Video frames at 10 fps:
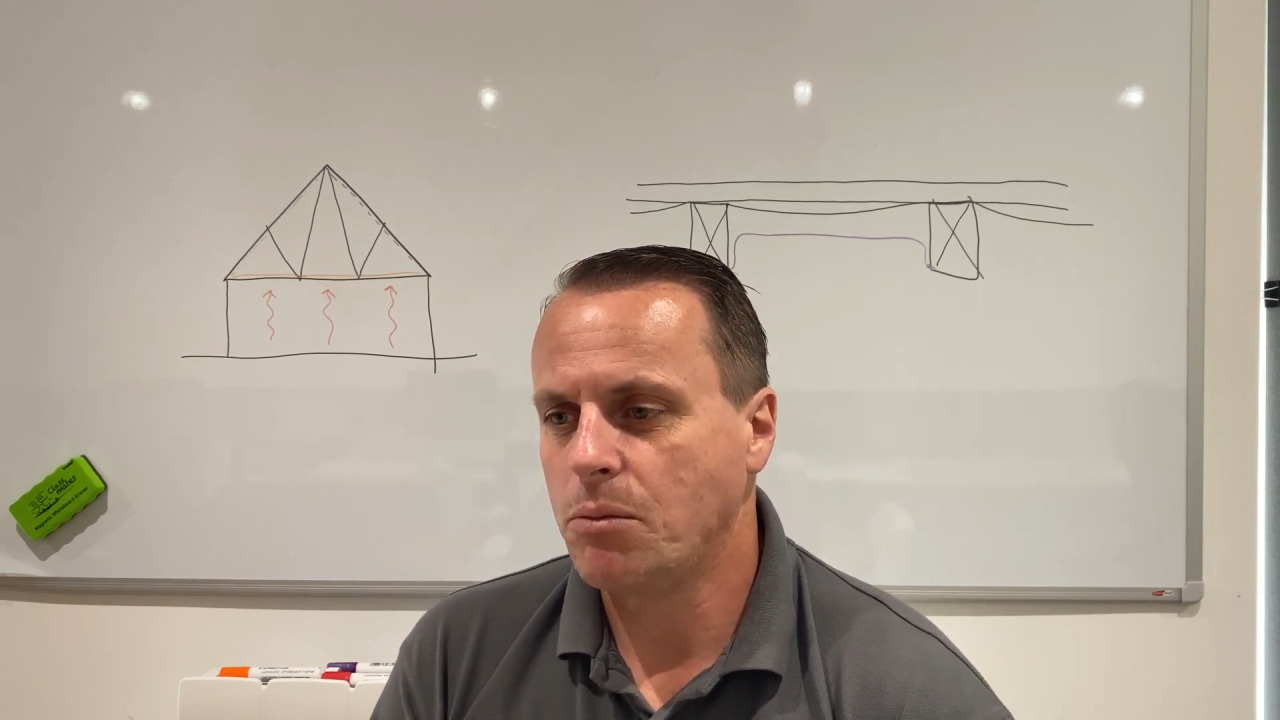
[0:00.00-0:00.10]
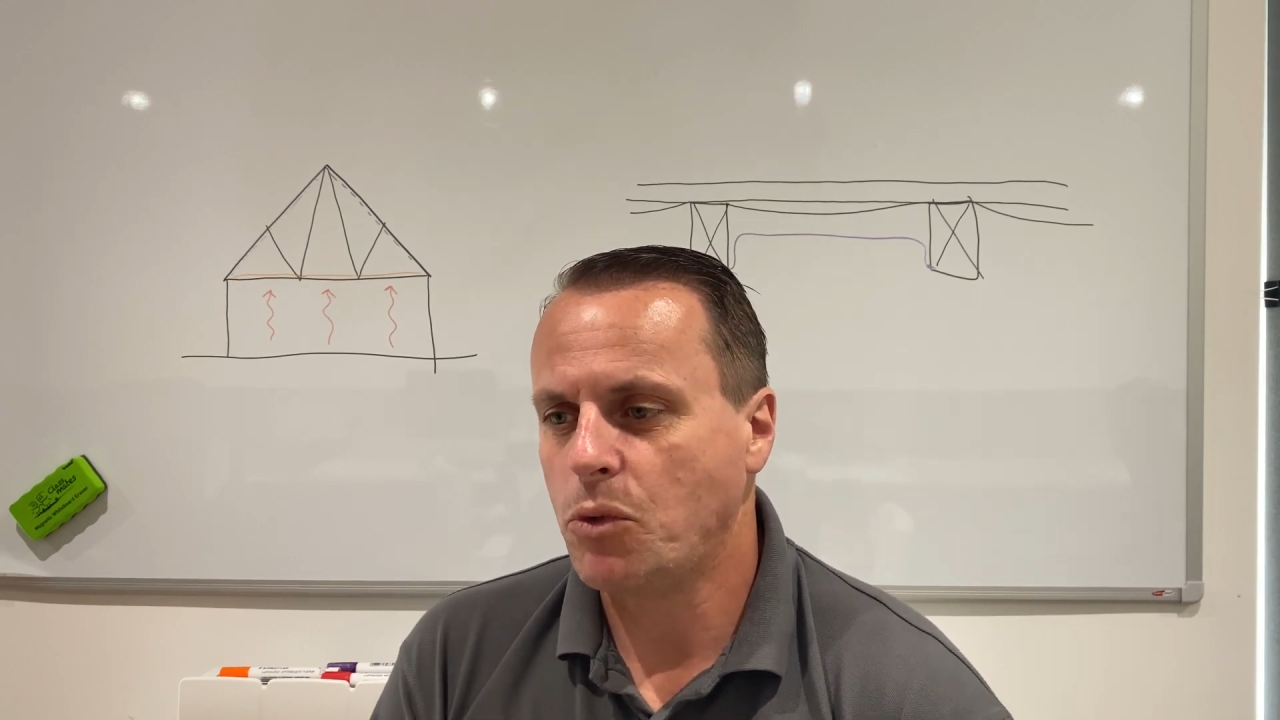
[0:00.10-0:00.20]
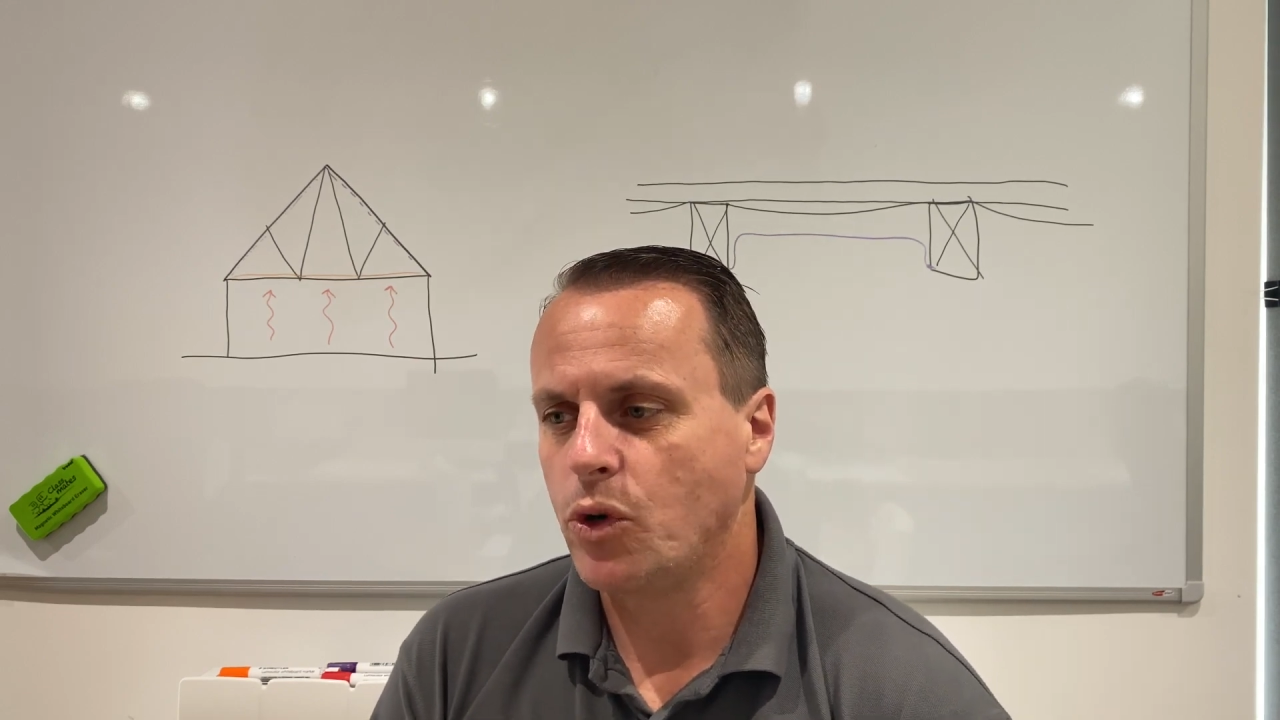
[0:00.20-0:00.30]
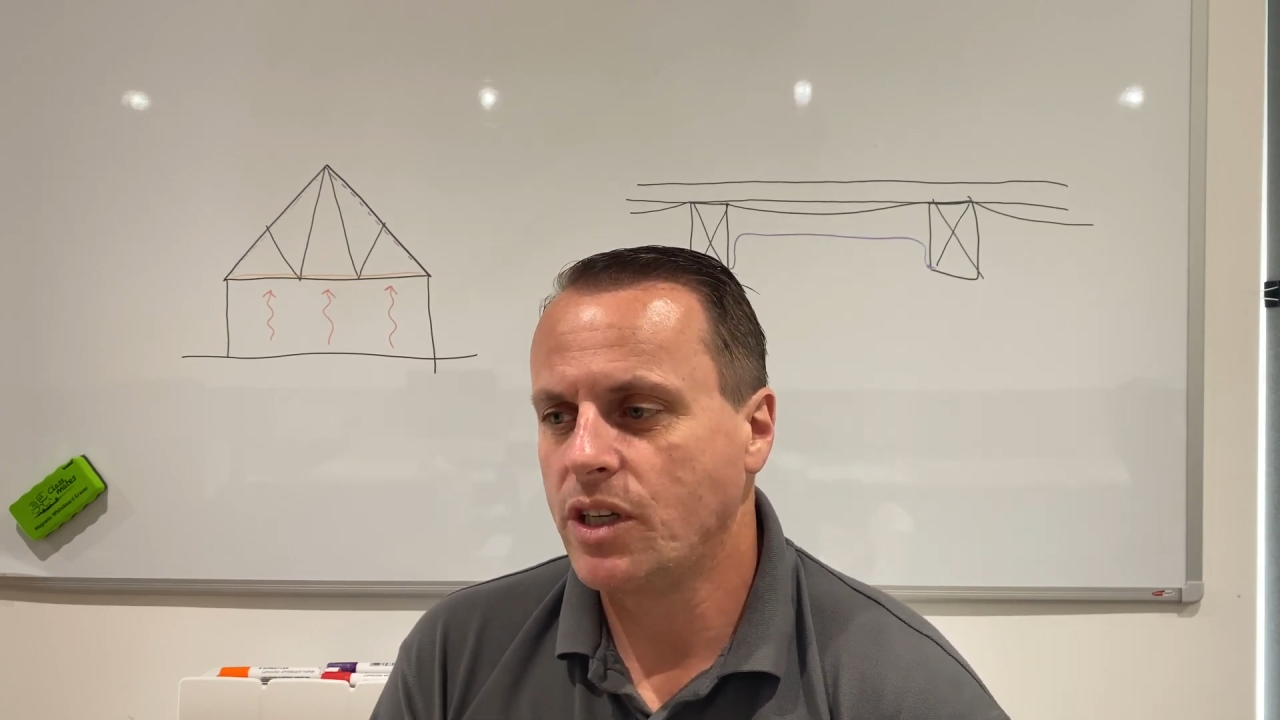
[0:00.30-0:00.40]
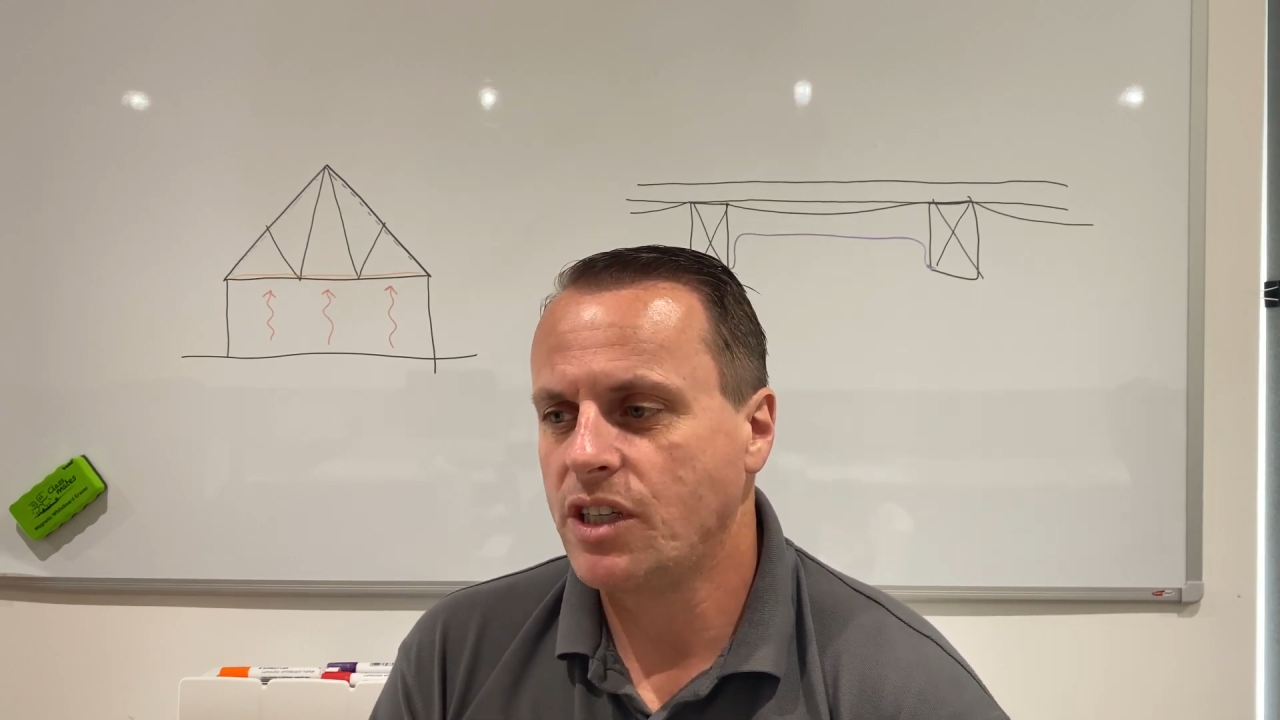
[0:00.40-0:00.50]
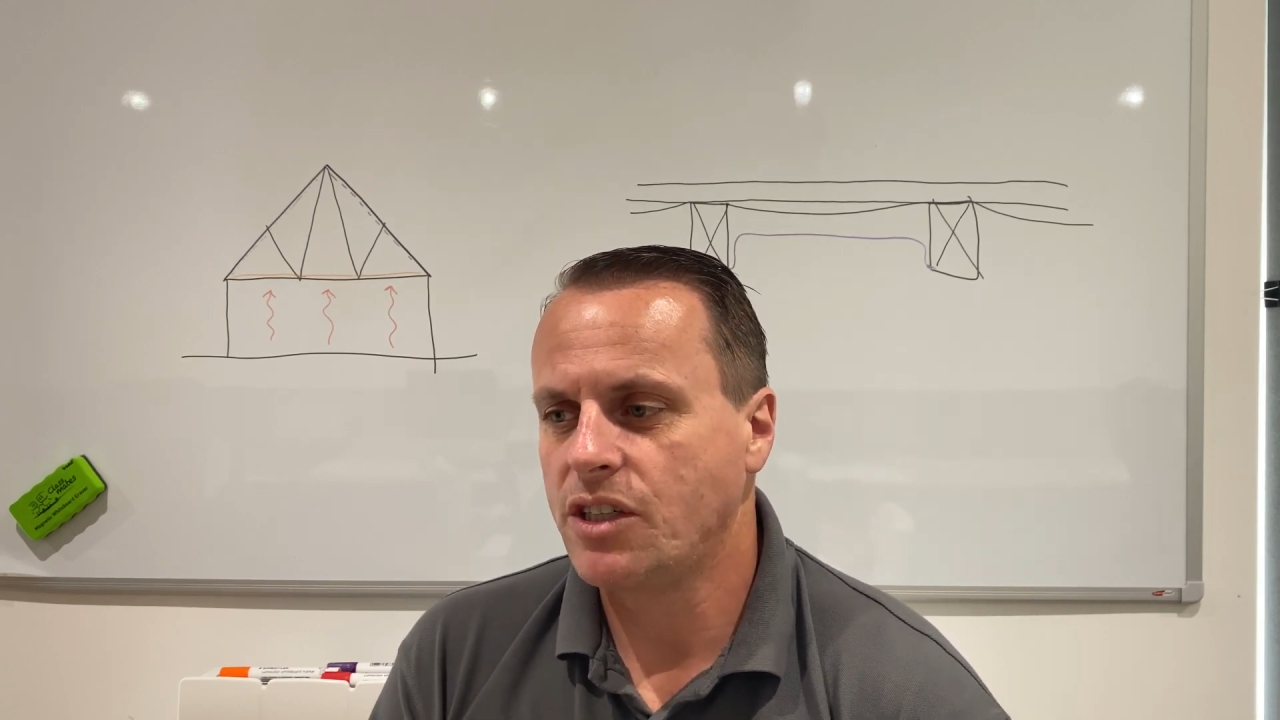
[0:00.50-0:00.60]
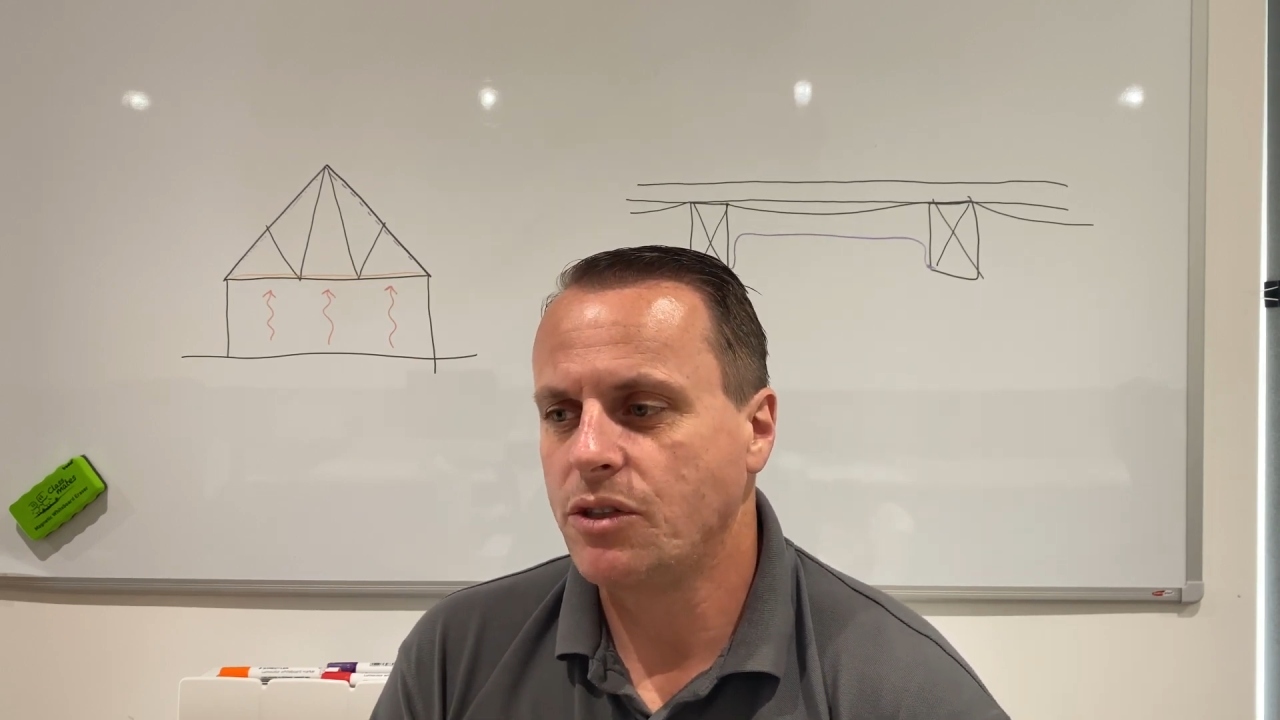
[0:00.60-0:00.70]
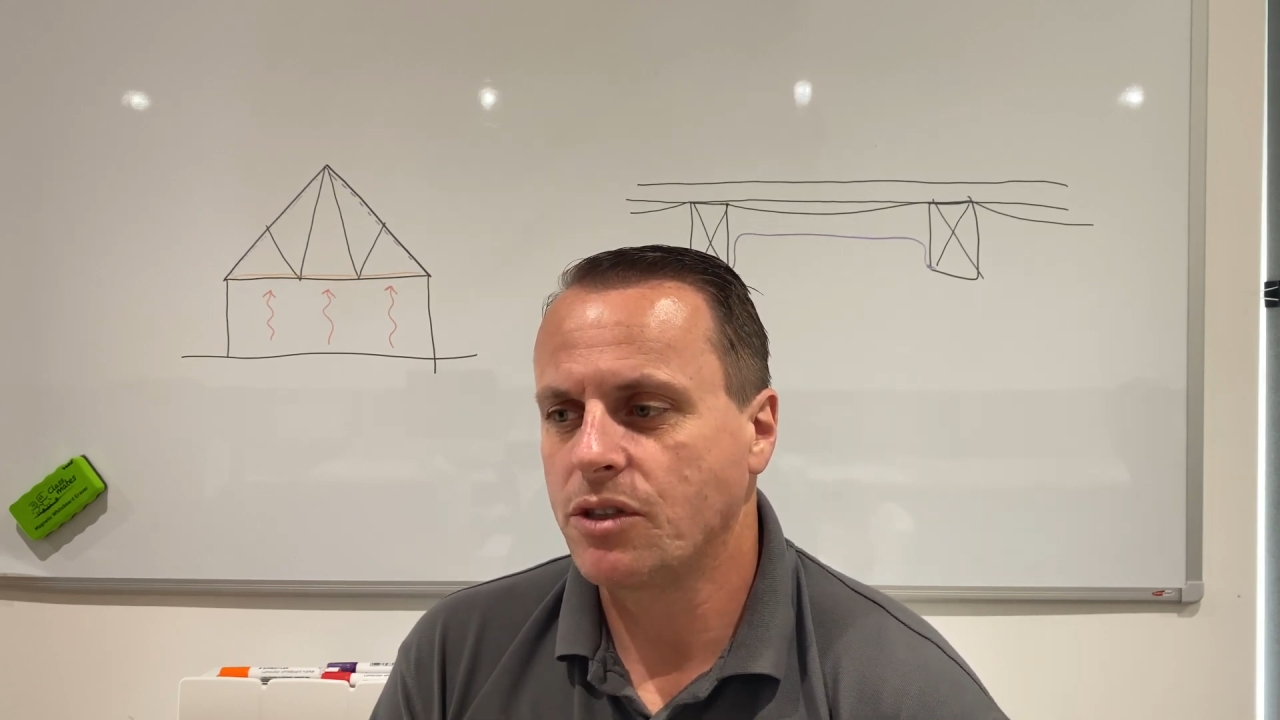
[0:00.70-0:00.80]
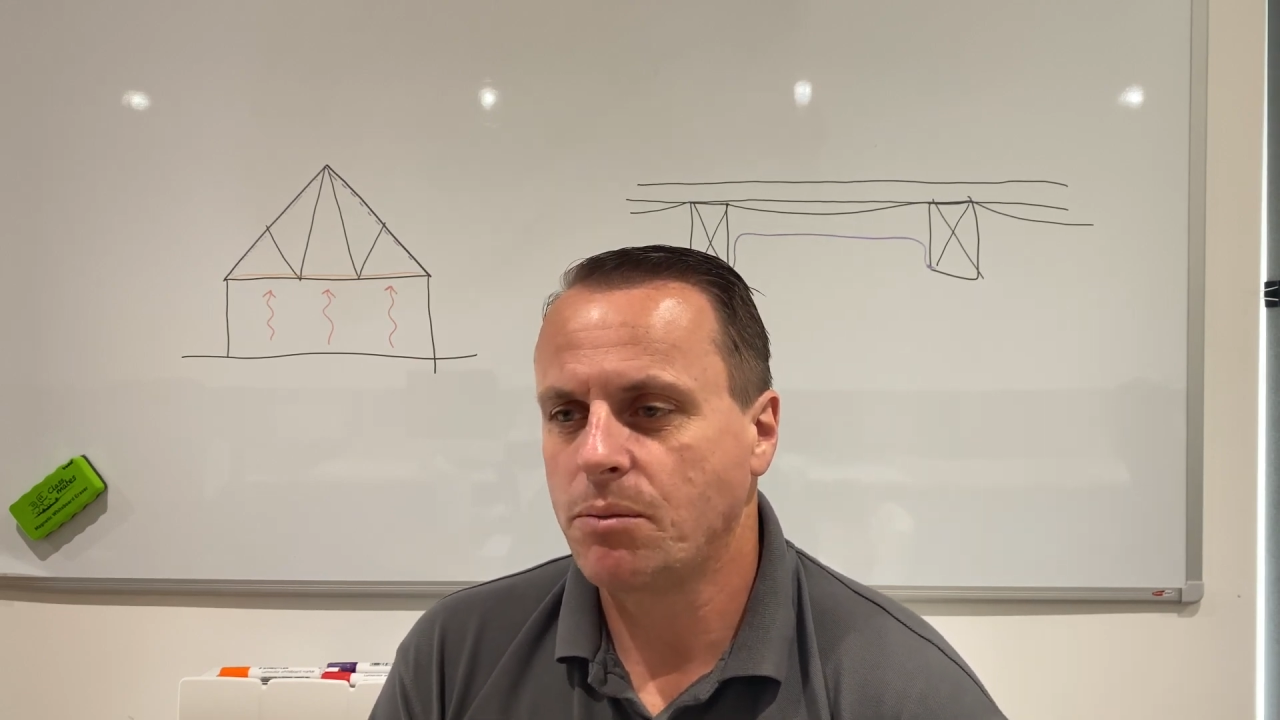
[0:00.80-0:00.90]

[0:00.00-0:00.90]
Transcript: mortgage issue is going